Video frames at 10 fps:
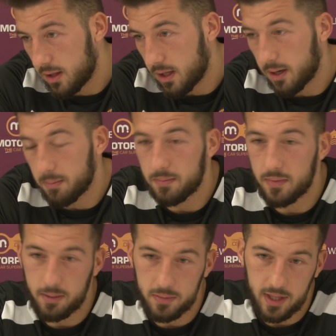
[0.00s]
that
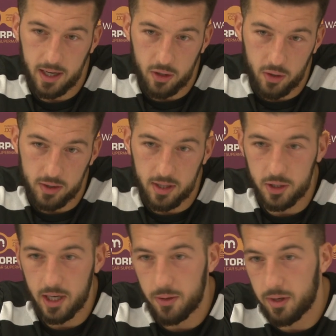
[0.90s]
I'm staying here until
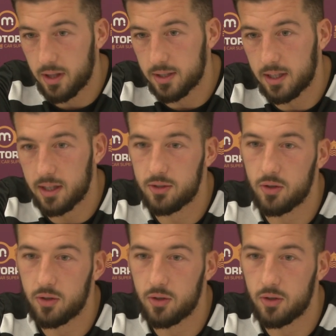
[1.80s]
January and things like this.